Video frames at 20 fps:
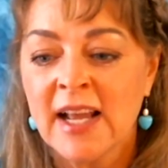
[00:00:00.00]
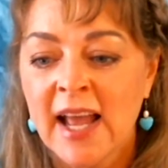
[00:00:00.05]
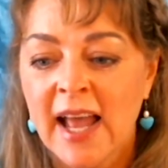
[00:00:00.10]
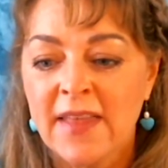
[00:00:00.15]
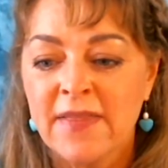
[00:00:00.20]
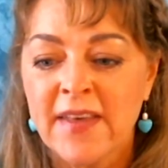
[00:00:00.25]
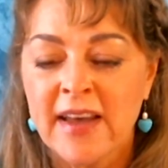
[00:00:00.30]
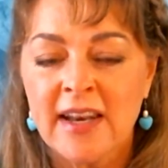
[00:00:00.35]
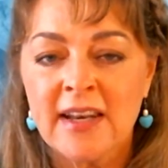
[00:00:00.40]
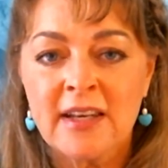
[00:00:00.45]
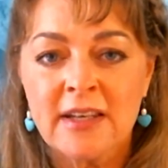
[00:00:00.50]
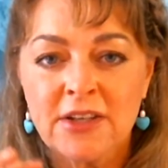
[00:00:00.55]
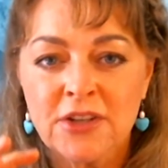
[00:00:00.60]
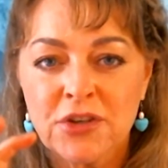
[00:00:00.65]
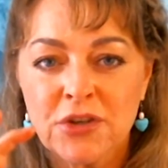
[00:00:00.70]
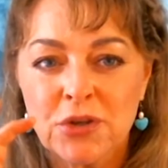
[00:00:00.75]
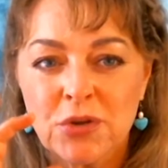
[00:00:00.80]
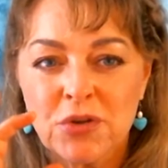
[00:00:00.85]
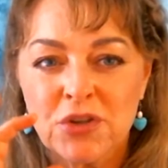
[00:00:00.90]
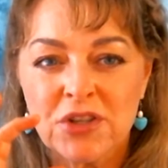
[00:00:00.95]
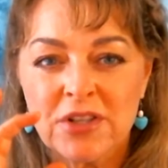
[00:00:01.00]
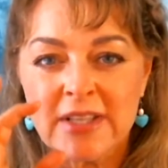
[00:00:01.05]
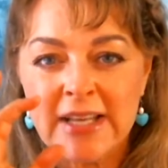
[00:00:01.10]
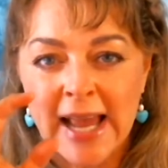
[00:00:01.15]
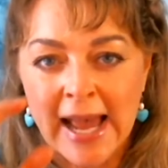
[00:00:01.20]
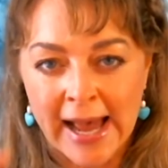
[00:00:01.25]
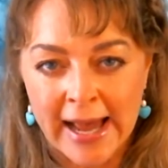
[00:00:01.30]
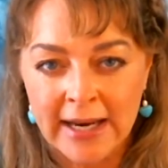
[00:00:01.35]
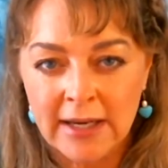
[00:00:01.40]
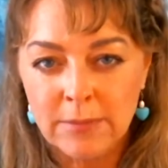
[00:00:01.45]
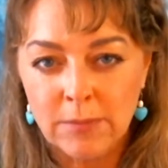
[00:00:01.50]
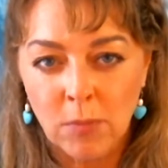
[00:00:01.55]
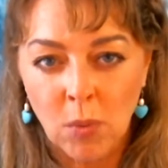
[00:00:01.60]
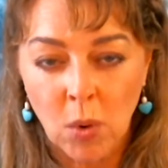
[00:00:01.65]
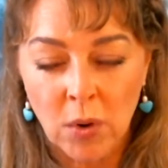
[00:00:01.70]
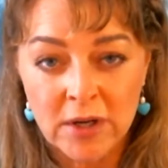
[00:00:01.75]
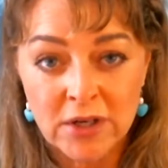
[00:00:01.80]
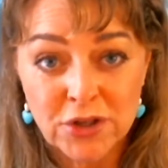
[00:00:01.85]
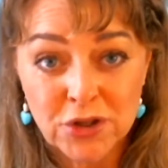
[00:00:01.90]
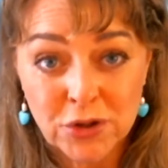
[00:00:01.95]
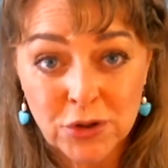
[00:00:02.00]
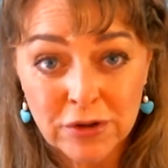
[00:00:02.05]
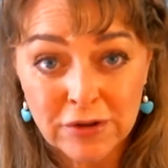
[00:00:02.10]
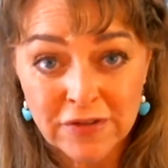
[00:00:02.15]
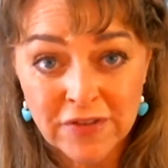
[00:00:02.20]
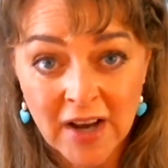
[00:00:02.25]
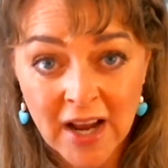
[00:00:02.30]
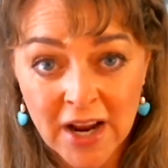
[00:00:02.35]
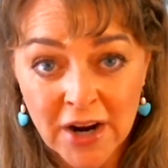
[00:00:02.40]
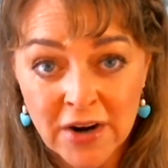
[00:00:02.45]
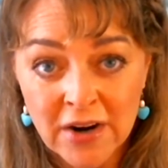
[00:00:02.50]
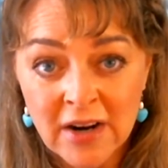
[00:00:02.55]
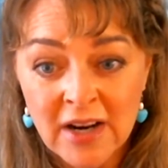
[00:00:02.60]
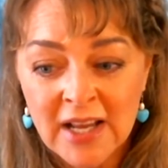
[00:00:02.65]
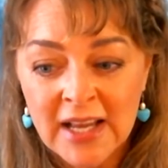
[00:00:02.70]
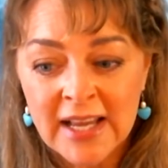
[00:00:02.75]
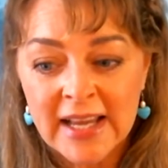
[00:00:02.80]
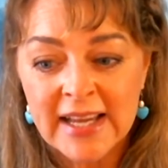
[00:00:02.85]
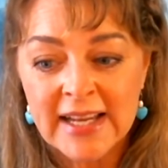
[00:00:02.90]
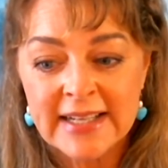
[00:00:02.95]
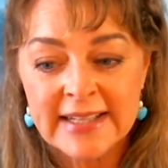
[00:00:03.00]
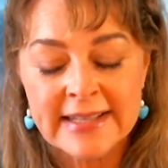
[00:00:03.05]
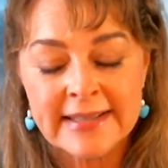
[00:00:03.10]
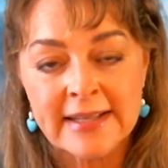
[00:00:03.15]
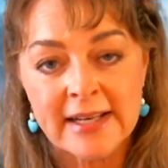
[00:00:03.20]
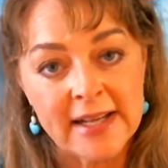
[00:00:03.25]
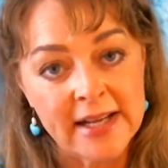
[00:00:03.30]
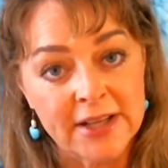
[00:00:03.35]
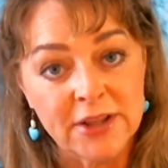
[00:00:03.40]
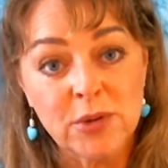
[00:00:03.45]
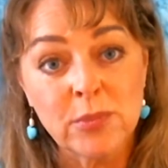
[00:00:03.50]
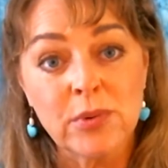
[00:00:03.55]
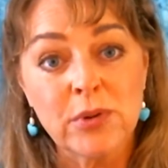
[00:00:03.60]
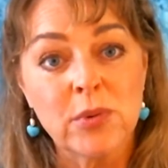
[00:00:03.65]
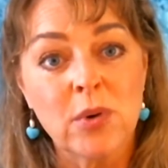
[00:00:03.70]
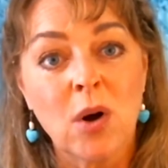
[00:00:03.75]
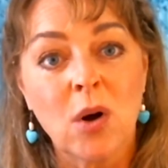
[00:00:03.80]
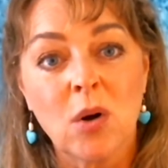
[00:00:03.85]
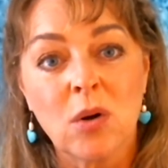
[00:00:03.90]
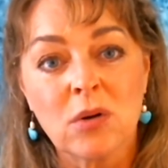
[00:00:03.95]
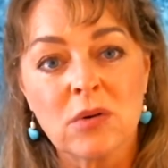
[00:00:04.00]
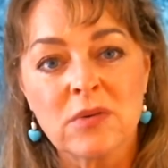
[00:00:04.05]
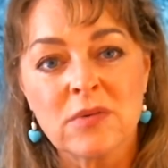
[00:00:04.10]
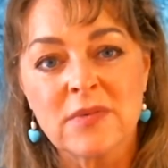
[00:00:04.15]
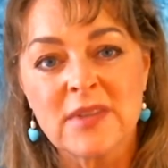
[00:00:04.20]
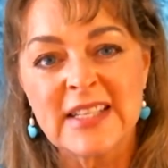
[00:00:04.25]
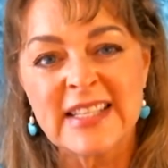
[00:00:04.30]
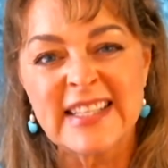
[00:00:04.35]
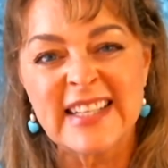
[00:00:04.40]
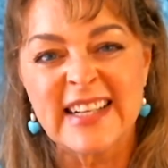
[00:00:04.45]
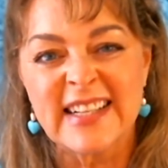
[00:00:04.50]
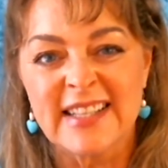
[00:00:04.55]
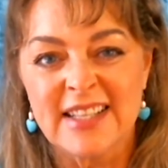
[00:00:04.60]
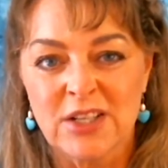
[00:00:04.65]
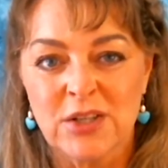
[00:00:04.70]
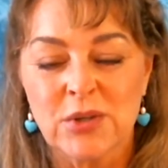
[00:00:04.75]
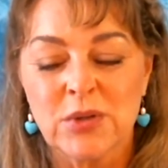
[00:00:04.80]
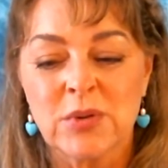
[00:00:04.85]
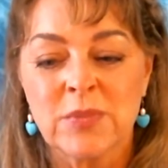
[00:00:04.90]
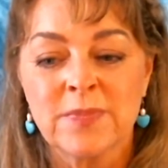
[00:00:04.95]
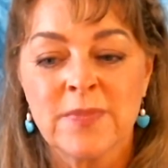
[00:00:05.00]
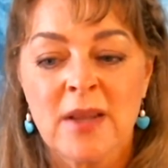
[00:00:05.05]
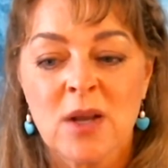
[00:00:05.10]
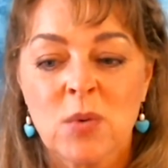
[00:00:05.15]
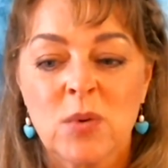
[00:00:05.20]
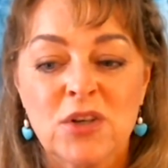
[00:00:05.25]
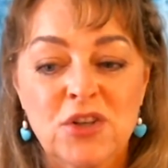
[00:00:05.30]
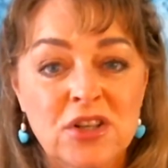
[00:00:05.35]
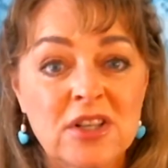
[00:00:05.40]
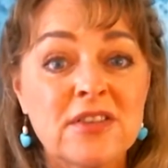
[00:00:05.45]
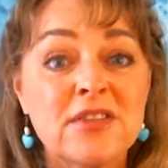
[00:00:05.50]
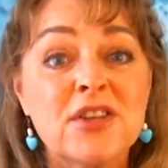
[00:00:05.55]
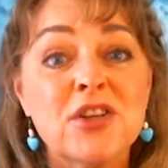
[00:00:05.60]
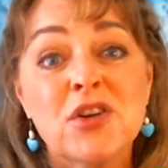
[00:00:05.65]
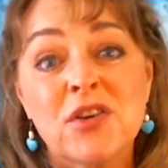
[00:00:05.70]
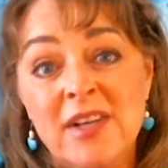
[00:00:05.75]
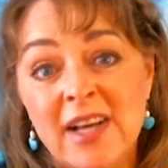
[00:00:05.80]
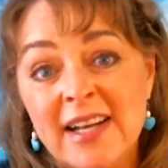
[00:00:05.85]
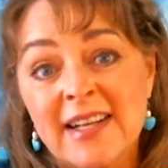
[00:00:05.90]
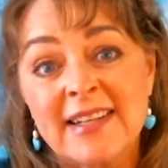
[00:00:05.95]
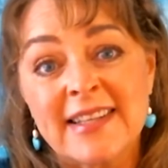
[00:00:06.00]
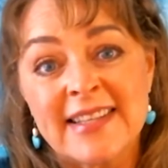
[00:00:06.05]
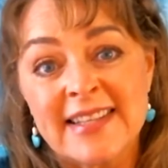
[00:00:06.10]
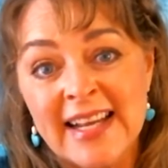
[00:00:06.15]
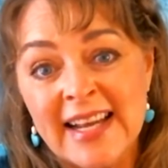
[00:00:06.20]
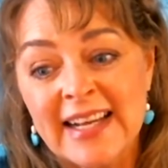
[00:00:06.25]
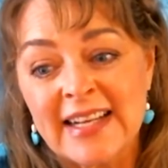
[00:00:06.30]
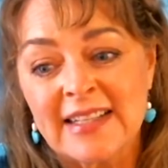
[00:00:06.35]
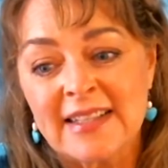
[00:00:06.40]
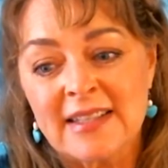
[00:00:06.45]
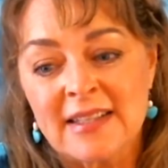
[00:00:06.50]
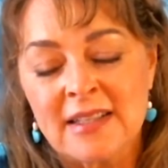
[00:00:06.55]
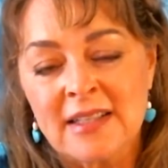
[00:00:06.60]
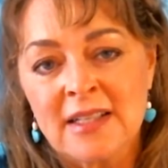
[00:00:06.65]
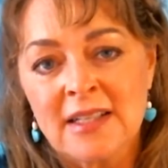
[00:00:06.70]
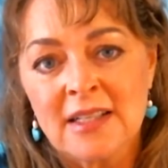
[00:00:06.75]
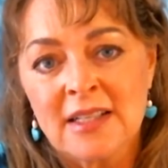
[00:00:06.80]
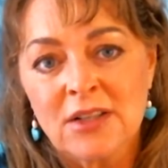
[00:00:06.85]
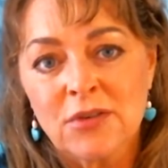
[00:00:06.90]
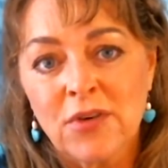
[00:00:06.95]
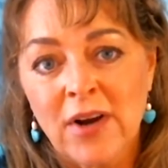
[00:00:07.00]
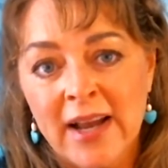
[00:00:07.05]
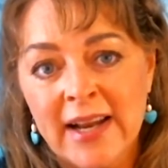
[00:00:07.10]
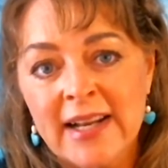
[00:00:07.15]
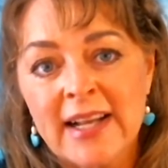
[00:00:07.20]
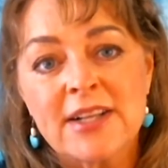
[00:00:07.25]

And then to just add more to the fire, it's sitting in the blue hole, the 6-2, which is the United States, right?